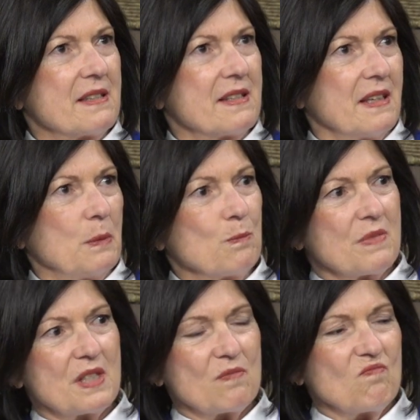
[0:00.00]

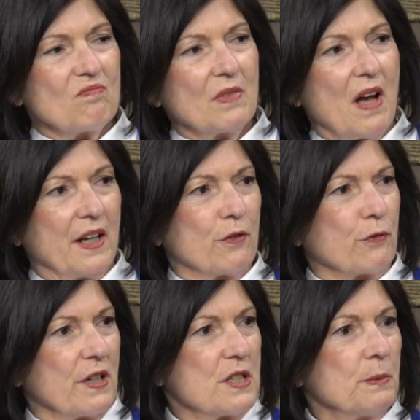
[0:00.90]
seems kind of
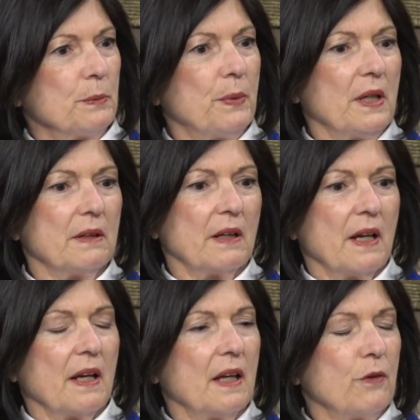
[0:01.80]
reasonable, but
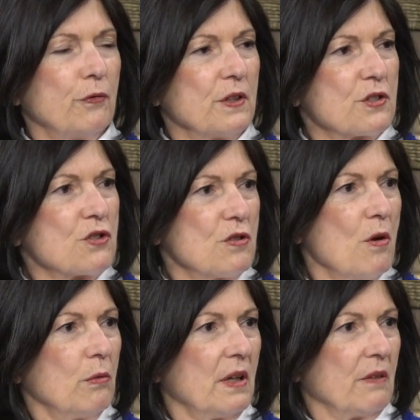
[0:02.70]
if it
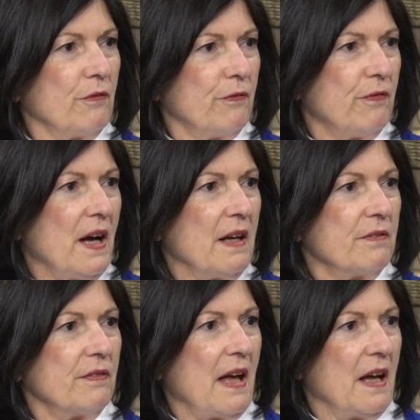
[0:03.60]
snowed at
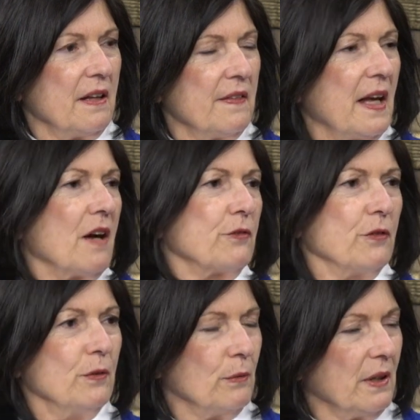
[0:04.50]
5 in the
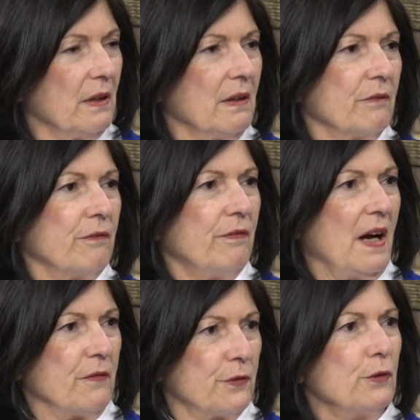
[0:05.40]
afternoon and at
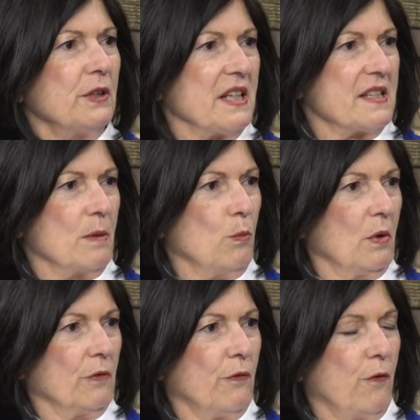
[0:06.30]
5:30
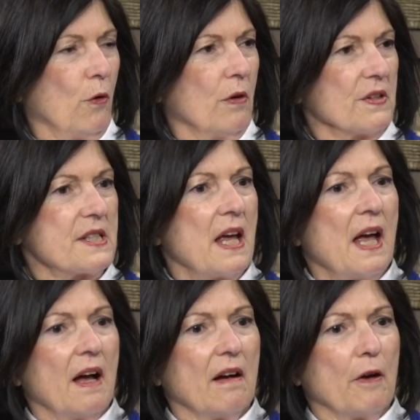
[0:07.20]
someone falls,
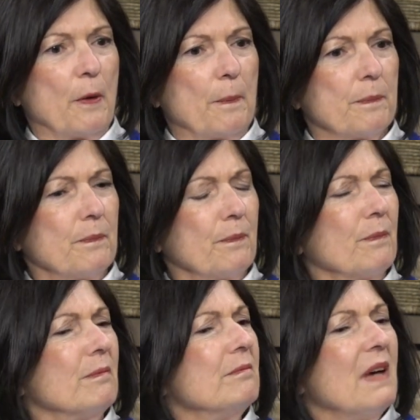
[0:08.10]

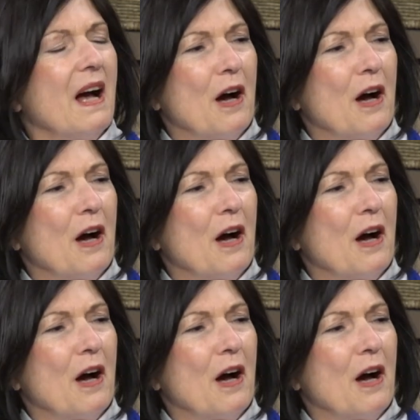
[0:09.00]
how